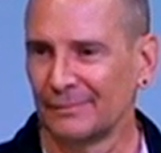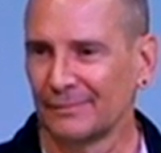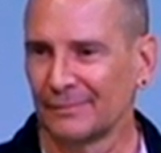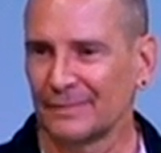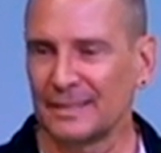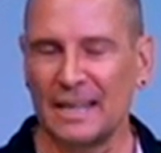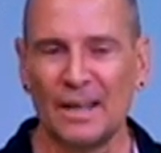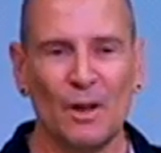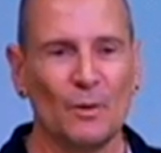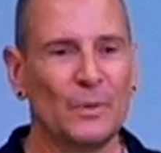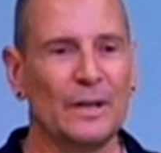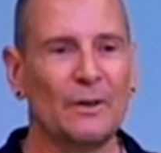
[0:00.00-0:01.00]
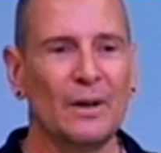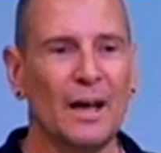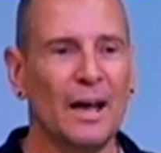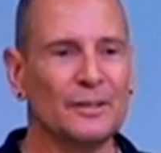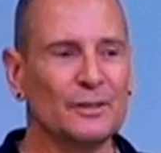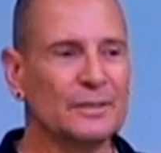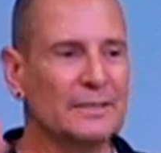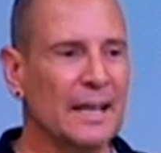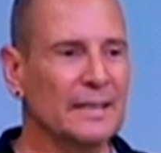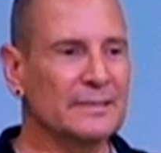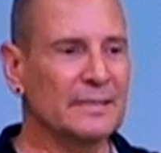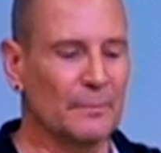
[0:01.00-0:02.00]
See, we don't
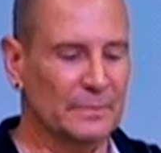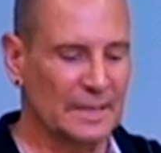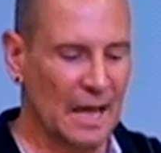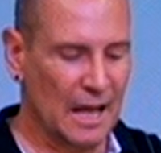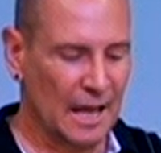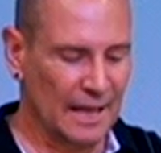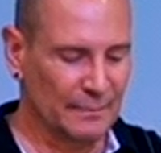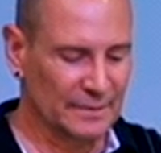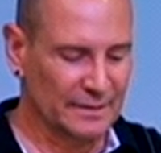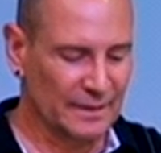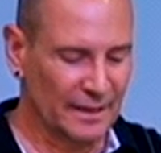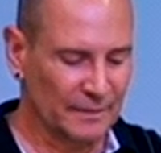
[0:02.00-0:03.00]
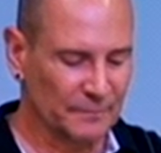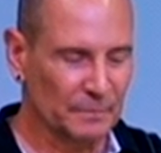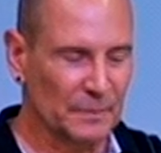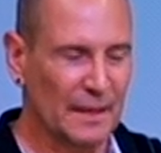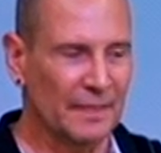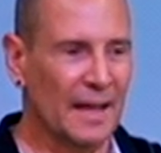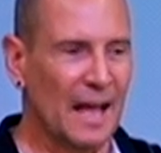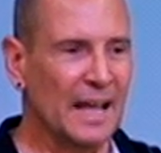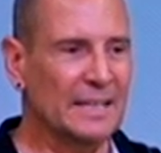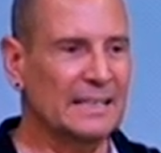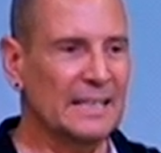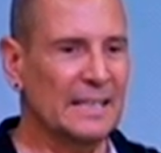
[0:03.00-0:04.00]
understand sometimes that the
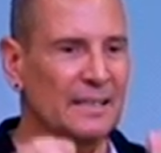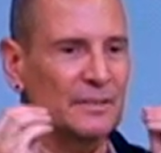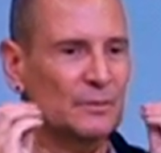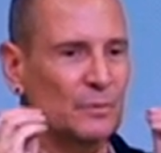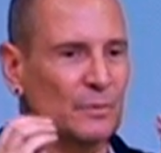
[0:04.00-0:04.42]
idea is,